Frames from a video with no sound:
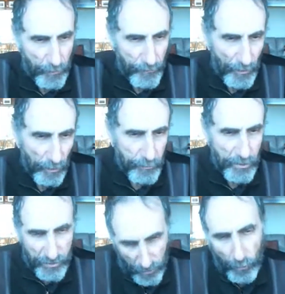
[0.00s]
that your
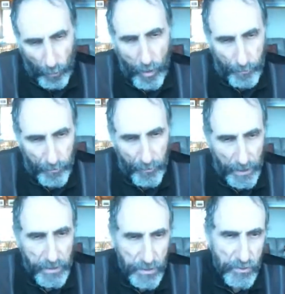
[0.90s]
fellow prisoner
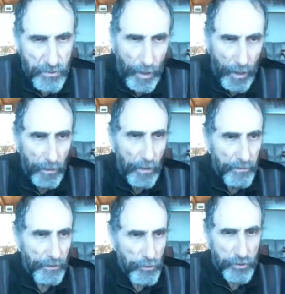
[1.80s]
cooperates as
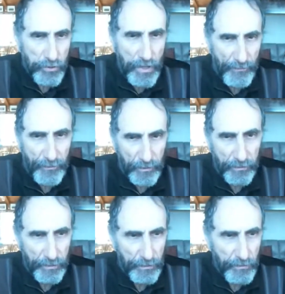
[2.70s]
well, then you should
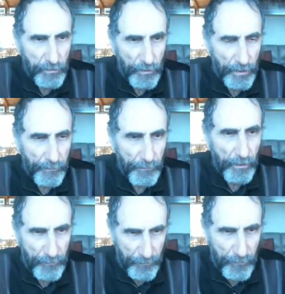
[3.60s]
definitely
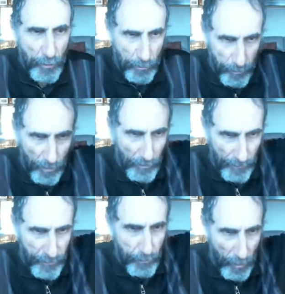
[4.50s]
do it if
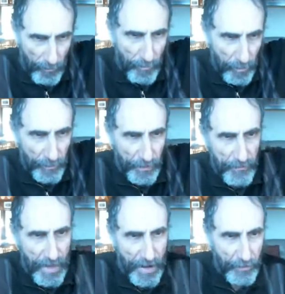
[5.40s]
your if the
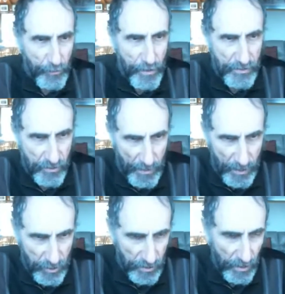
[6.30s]
probability of that in
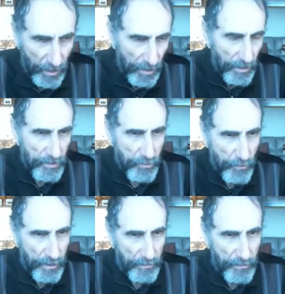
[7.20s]
your estimation
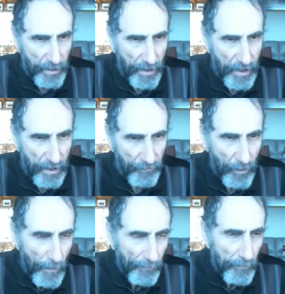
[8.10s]
is greater than a
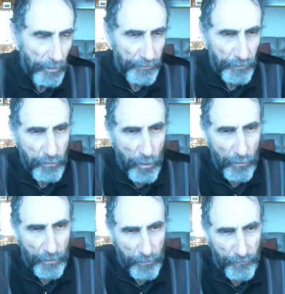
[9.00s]
half. But
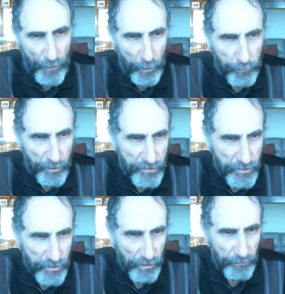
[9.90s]
if you know that your
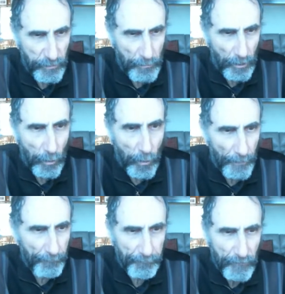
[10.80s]
fellow prisoner is going to
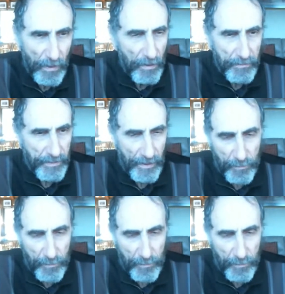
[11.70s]
flip a coin,